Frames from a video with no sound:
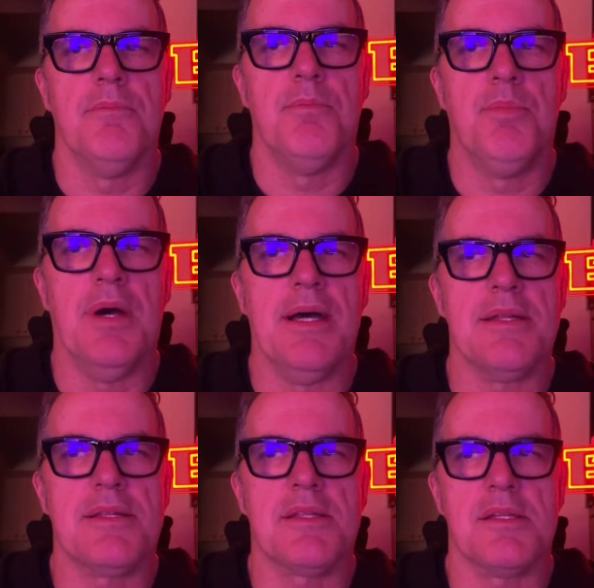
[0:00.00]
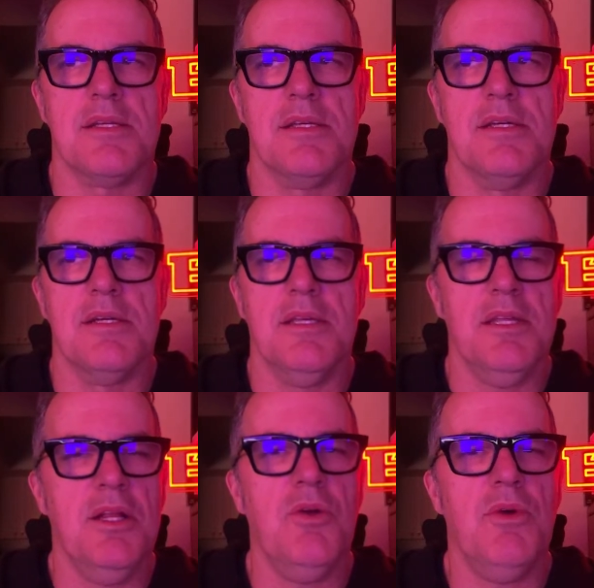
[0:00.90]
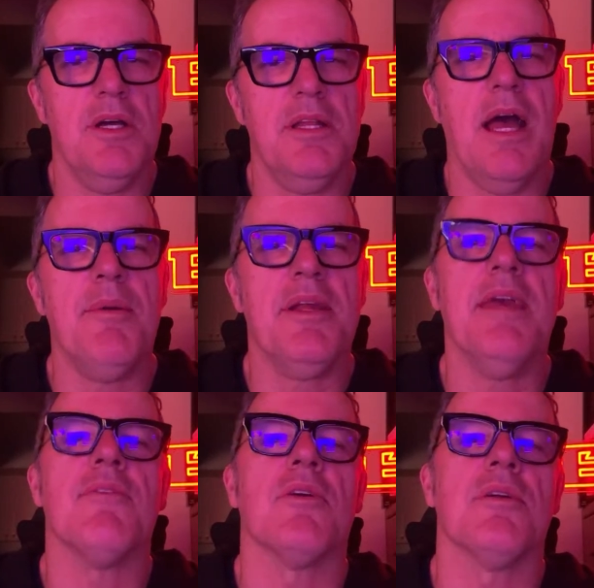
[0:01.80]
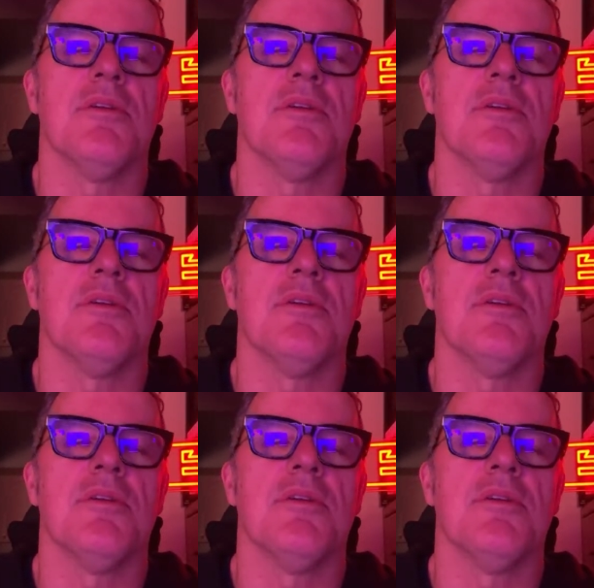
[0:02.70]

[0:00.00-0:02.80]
But you know what? I'm a giver.